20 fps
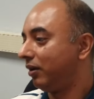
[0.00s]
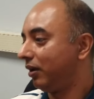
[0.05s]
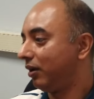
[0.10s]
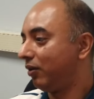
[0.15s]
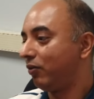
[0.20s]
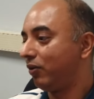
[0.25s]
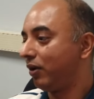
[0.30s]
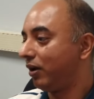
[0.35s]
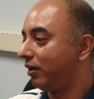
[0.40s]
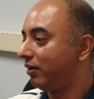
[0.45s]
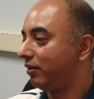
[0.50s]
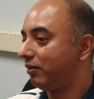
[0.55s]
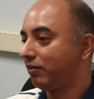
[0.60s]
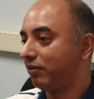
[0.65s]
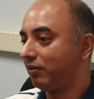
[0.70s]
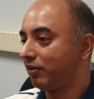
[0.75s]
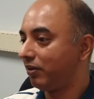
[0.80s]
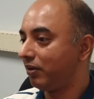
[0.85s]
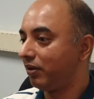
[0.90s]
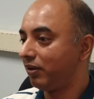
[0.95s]

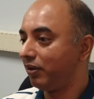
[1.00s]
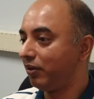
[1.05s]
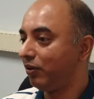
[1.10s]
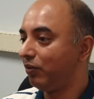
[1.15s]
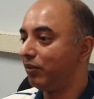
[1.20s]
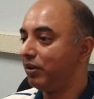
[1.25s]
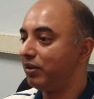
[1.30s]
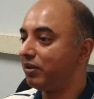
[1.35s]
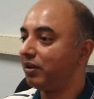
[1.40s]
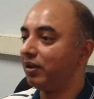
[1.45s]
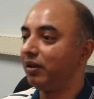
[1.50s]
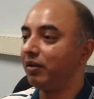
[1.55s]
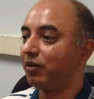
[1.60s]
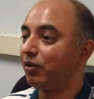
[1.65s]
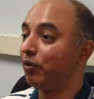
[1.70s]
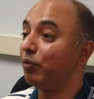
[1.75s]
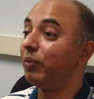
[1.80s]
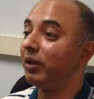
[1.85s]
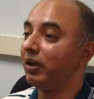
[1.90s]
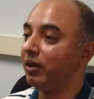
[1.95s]
requires a human cell
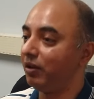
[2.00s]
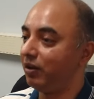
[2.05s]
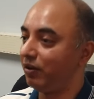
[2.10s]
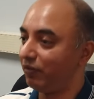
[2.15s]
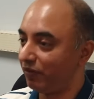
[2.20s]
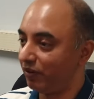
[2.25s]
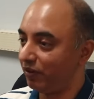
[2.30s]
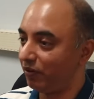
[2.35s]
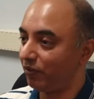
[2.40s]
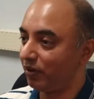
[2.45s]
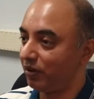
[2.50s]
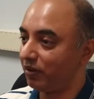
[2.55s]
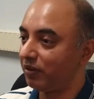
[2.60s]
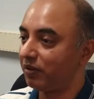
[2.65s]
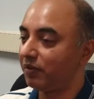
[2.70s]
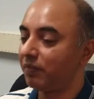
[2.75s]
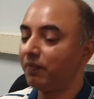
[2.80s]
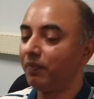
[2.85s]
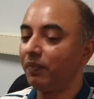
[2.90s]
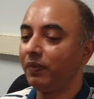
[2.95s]
so many different
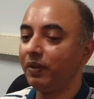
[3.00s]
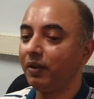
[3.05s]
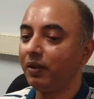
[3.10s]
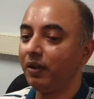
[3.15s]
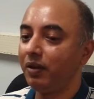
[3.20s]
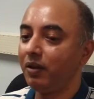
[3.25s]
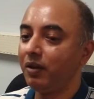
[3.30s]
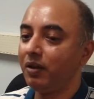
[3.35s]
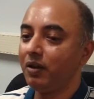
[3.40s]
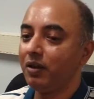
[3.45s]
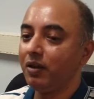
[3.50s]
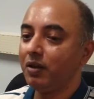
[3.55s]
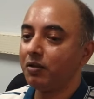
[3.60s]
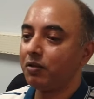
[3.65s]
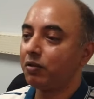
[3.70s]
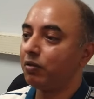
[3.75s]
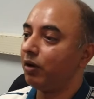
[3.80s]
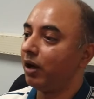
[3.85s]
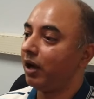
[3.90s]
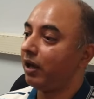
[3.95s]
ones, okay?
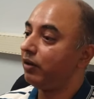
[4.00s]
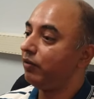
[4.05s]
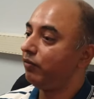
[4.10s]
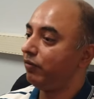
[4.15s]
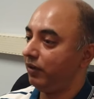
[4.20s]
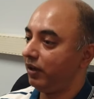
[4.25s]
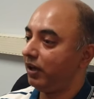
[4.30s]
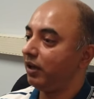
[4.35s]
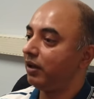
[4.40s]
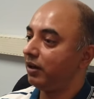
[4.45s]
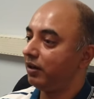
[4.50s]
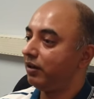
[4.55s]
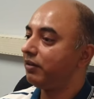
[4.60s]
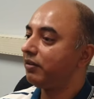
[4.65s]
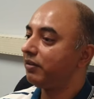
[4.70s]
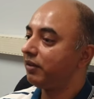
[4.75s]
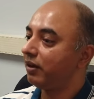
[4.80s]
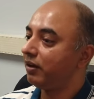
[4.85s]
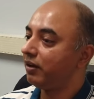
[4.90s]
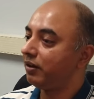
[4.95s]
So, and if we can
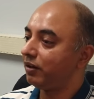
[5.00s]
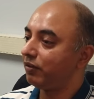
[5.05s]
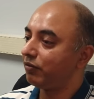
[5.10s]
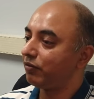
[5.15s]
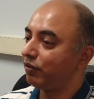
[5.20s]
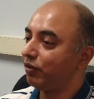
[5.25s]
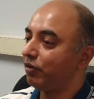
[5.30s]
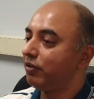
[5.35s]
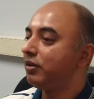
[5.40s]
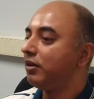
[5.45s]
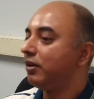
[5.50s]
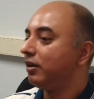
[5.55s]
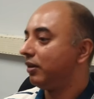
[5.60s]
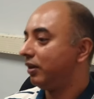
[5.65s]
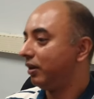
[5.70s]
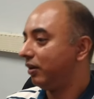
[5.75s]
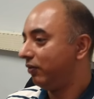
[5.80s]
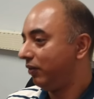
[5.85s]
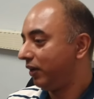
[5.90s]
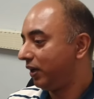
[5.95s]
understand it, of course,
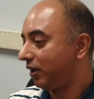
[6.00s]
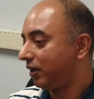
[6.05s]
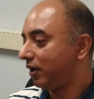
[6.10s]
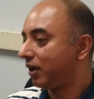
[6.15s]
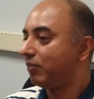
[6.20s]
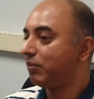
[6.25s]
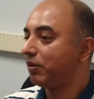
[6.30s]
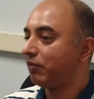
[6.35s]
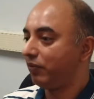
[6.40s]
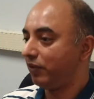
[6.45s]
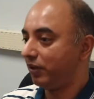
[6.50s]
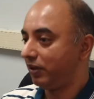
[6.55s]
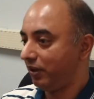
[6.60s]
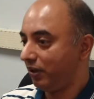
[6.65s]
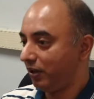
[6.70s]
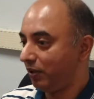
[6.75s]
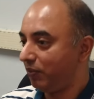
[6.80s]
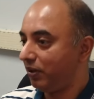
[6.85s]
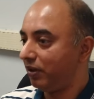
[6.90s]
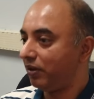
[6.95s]
then we can come up with
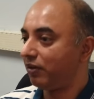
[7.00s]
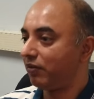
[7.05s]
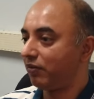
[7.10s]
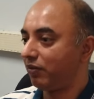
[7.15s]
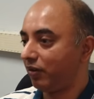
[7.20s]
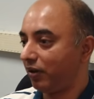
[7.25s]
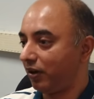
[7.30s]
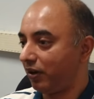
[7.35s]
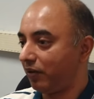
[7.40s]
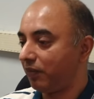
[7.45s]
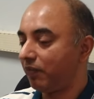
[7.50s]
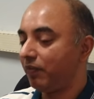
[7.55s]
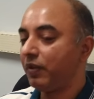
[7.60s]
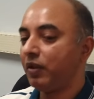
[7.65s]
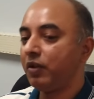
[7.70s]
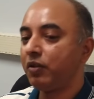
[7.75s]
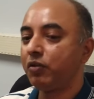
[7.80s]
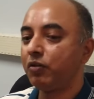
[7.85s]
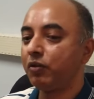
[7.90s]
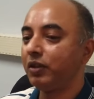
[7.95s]
inhibitors for it.
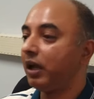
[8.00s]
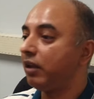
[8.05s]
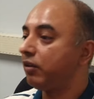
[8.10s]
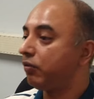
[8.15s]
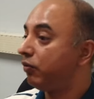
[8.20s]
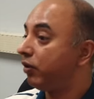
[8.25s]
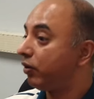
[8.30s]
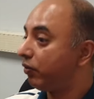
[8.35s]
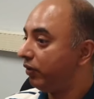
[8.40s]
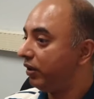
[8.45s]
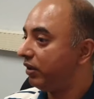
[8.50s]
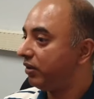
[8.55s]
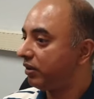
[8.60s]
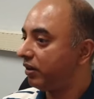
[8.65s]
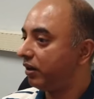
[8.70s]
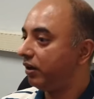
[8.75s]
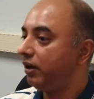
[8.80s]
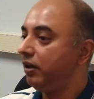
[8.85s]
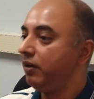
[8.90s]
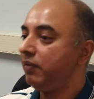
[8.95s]
So that's what we
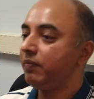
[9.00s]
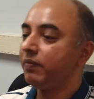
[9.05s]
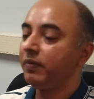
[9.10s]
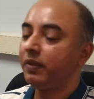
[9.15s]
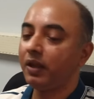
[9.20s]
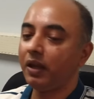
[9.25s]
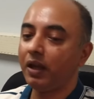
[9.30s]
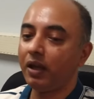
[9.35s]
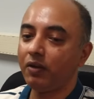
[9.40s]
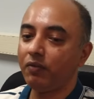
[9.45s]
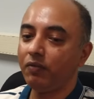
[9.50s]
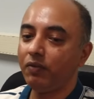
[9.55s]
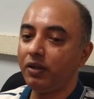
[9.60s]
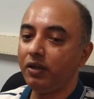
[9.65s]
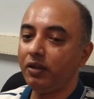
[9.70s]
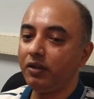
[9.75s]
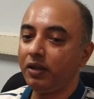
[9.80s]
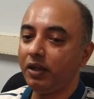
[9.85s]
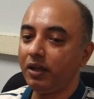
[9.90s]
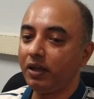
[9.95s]
study, and
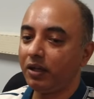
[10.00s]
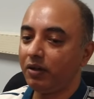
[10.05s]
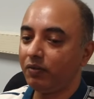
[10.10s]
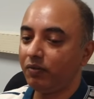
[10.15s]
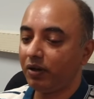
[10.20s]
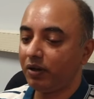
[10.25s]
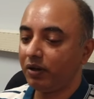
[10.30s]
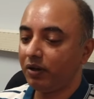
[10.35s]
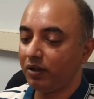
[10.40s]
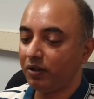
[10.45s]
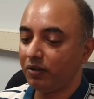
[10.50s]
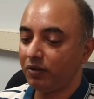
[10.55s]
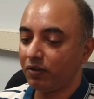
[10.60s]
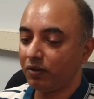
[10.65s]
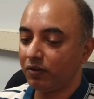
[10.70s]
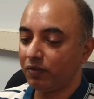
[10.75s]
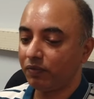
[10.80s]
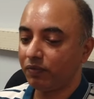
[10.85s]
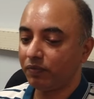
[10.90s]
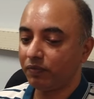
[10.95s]
we take advantage
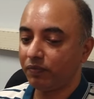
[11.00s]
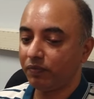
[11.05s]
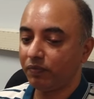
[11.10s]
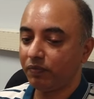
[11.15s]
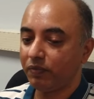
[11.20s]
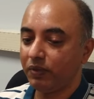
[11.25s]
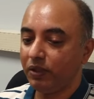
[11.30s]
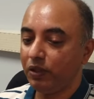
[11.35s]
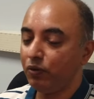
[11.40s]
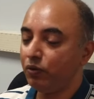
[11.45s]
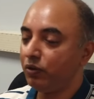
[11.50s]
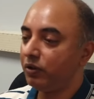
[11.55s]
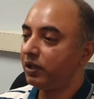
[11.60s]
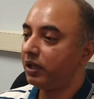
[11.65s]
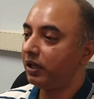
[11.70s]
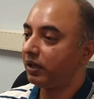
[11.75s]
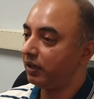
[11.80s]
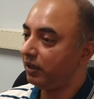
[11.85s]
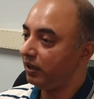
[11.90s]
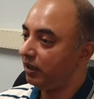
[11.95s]
of new
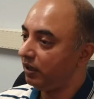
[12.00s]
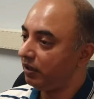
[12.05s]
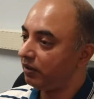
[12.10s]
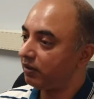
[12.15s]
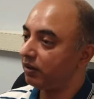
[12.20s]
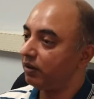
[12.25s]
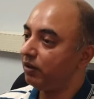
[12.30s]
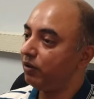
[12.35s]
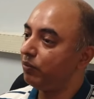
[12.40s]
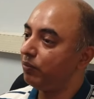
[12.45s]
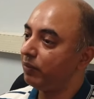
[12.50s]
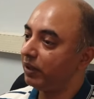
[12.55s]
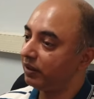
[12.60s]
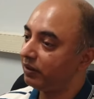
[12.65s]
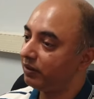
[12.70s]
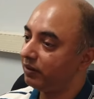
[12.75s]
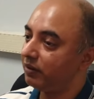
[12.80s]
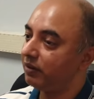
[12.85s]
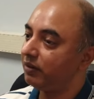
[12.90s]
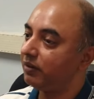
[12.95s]
techniques and new
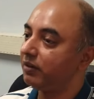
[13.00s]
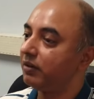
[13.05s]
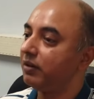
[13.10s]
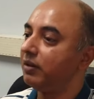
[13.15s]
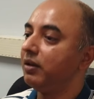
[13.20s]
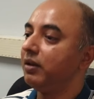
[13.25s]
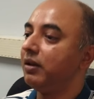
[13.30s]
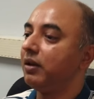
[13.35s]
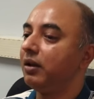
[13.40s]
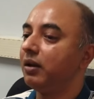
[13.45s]
methods,